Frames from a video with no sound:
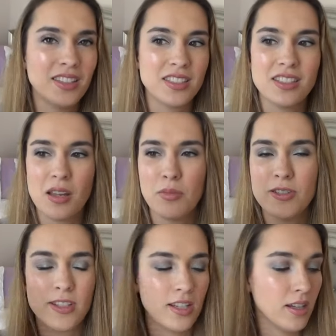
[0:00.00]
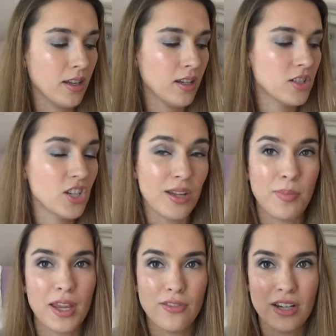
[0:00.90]
since I'm using
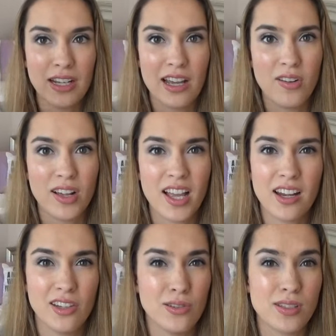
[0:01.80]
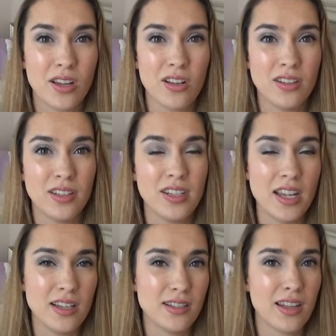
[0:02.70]
champagne right now, I kind of use that on
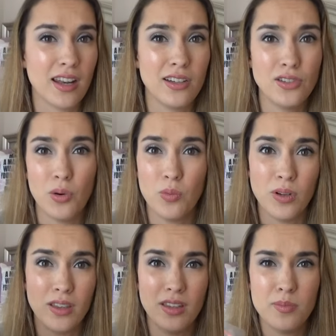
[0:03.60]
days that I don't want